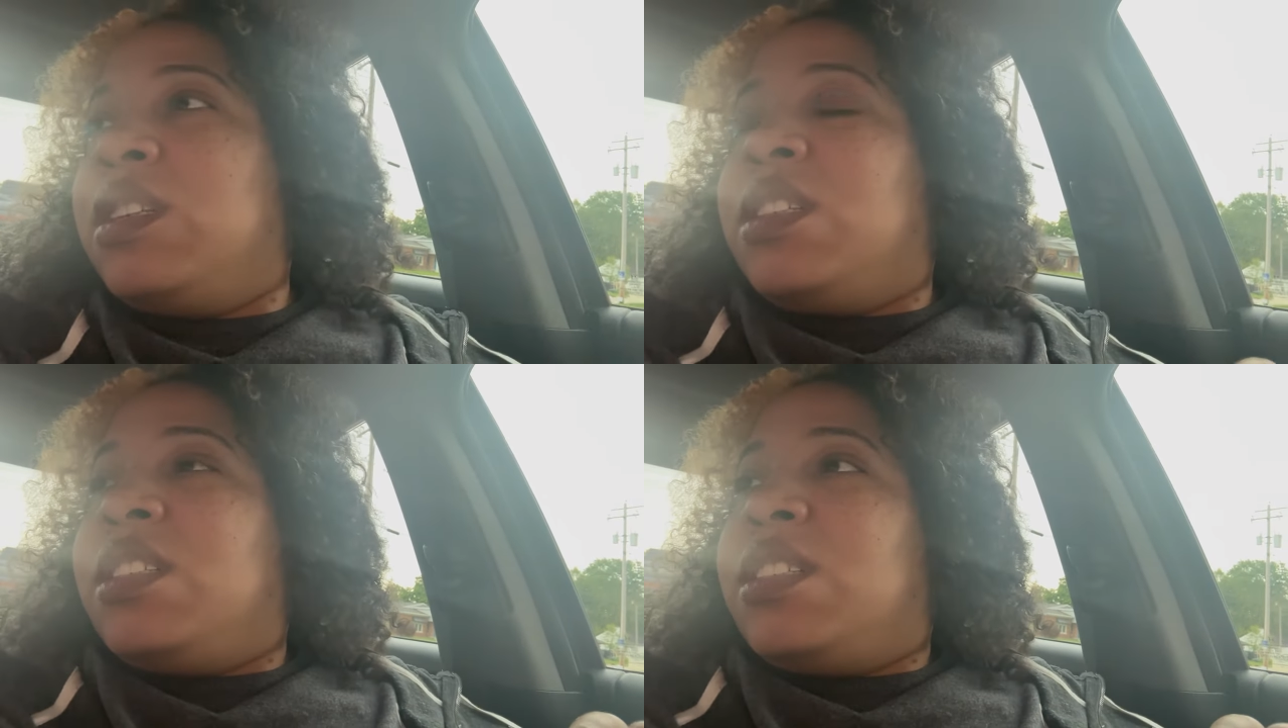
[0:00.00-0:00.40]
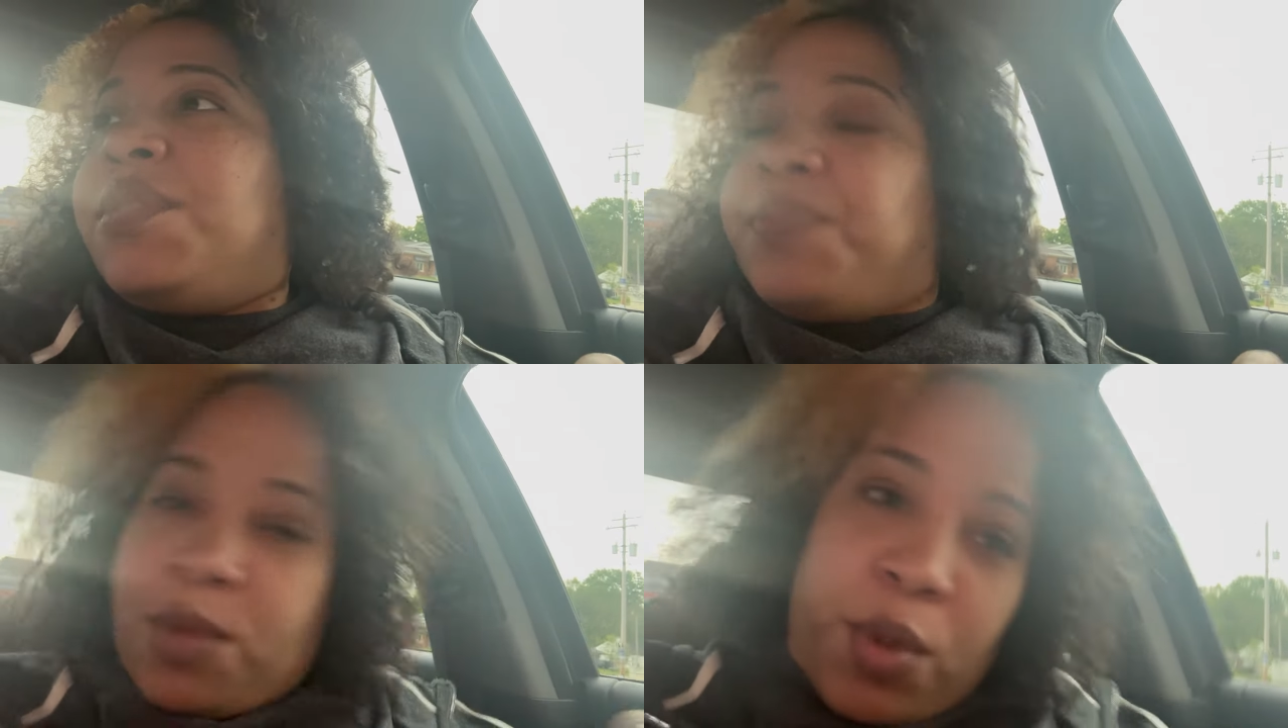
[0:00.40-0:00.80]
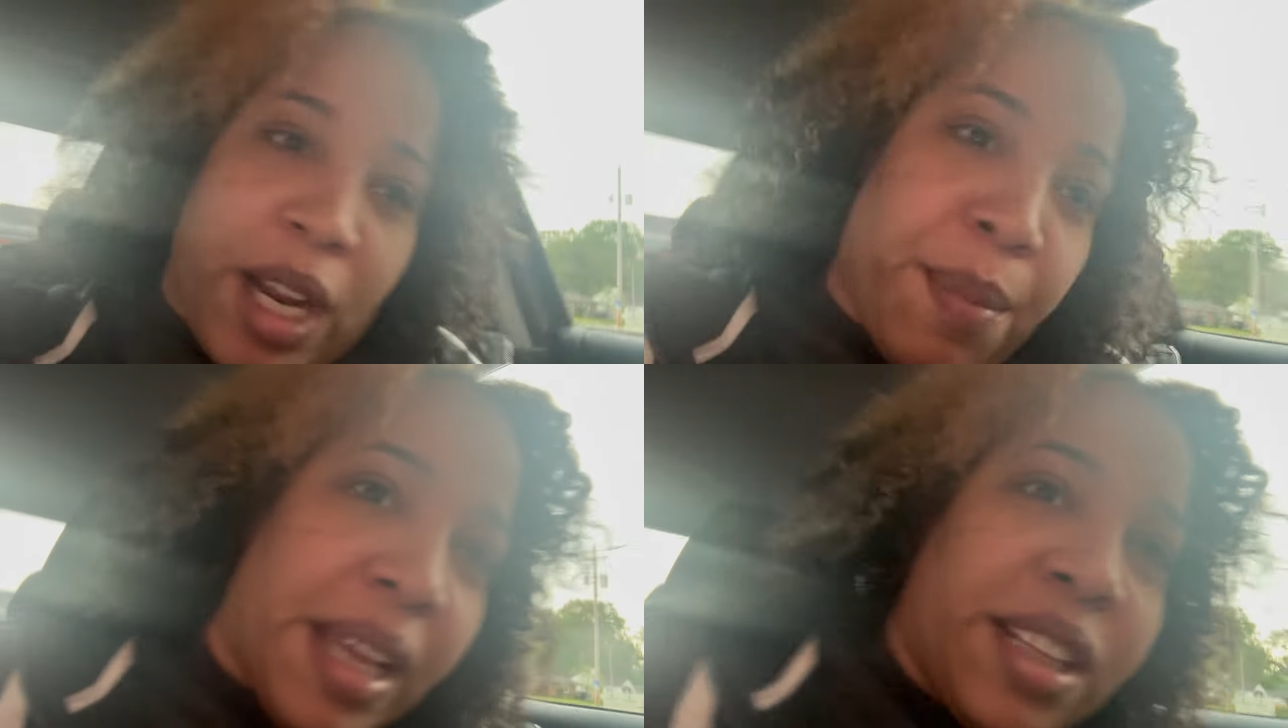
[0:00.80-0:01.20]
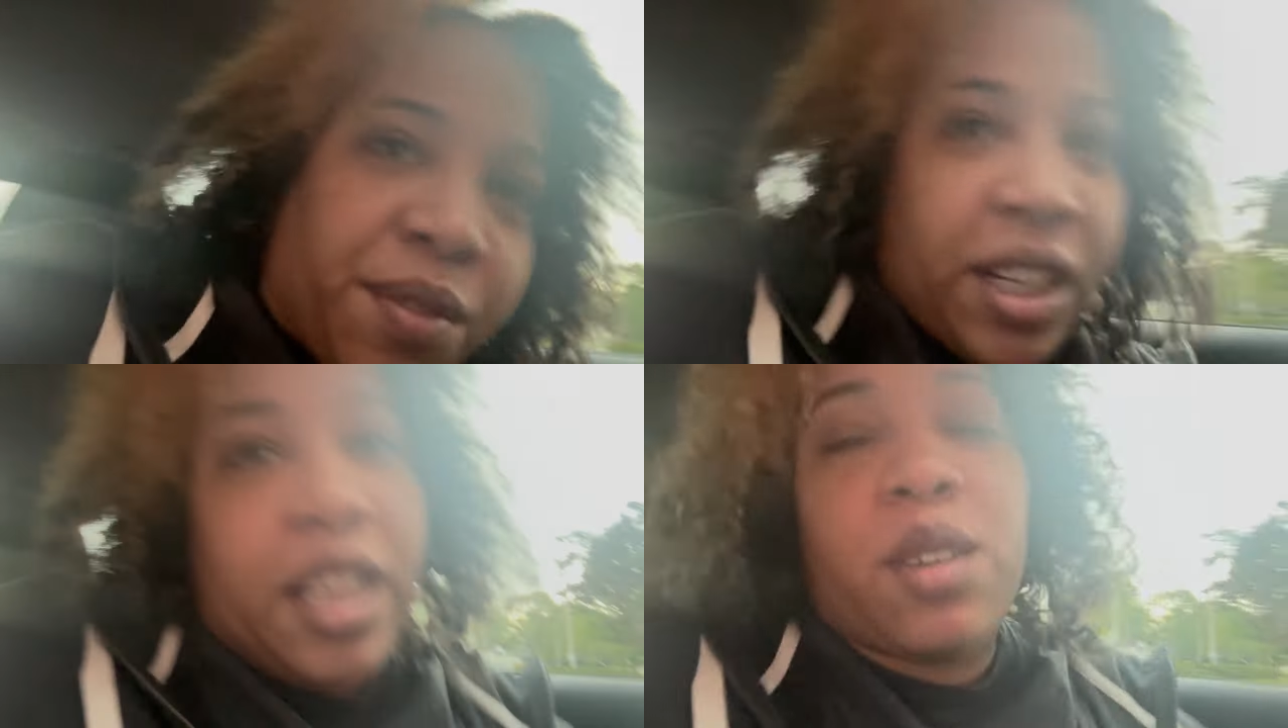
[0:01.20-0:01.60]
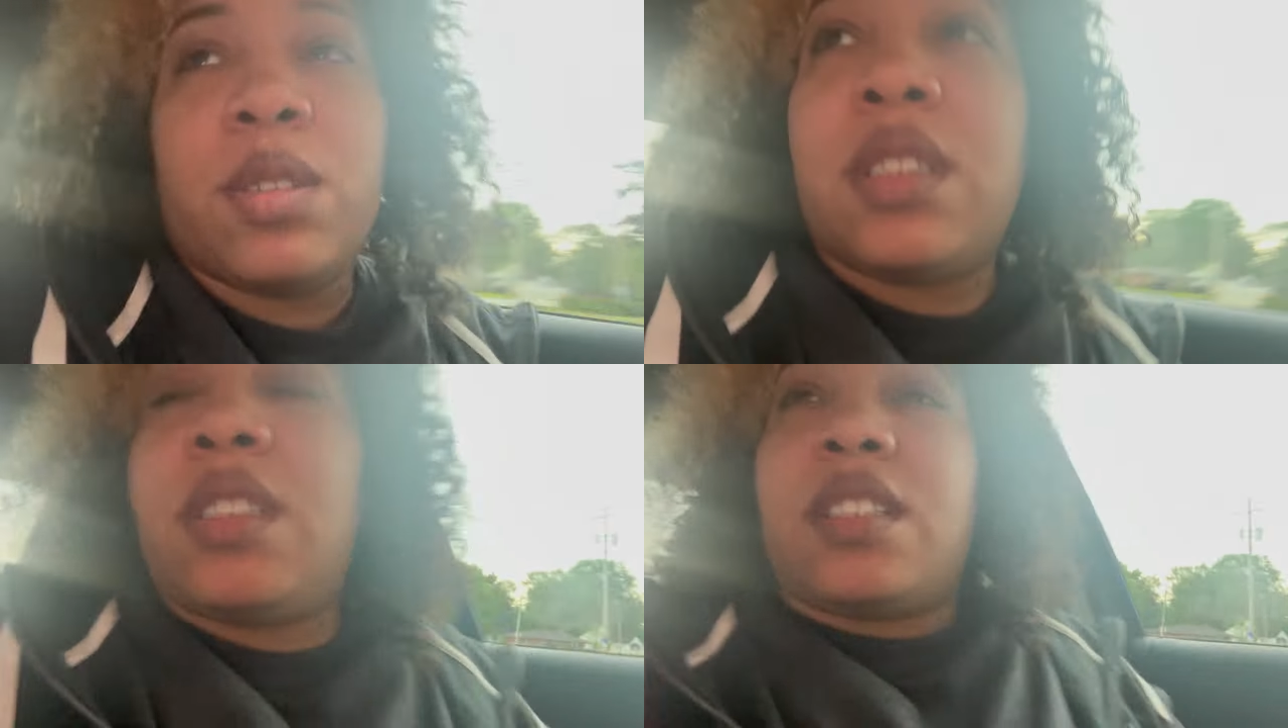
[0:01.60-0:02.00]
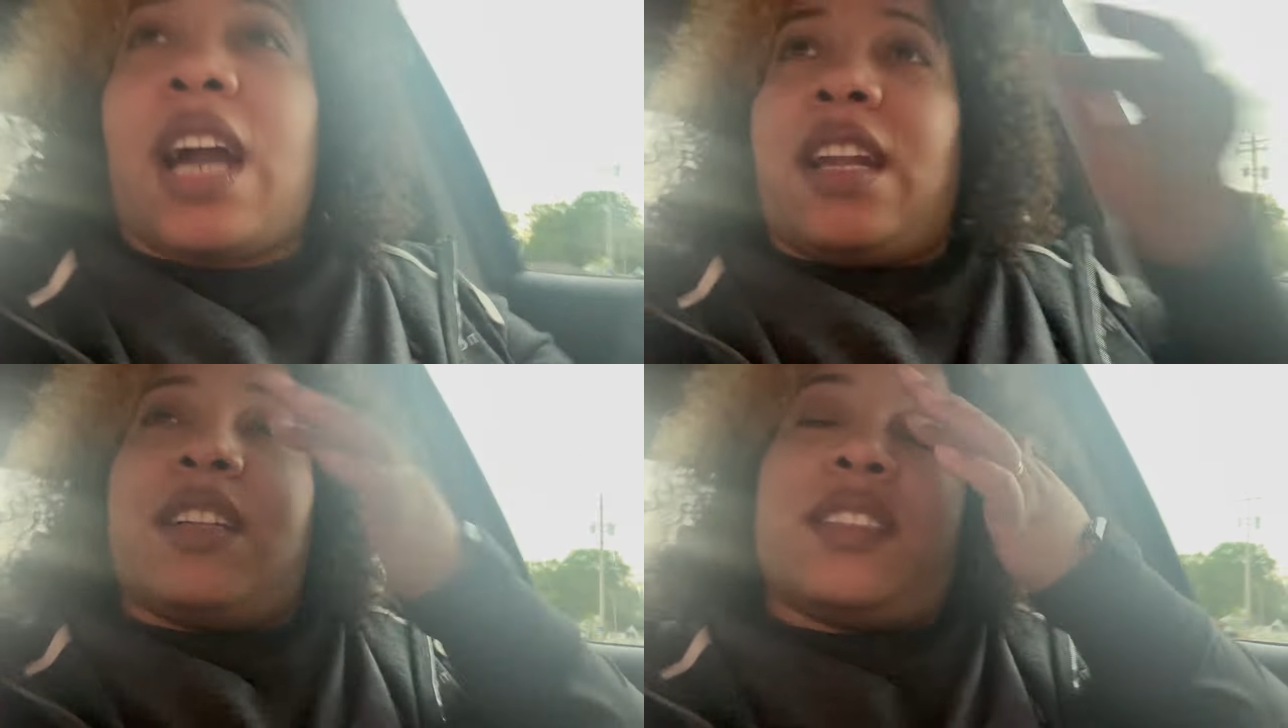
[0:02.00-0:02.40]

Oh. When I make the videos, kind of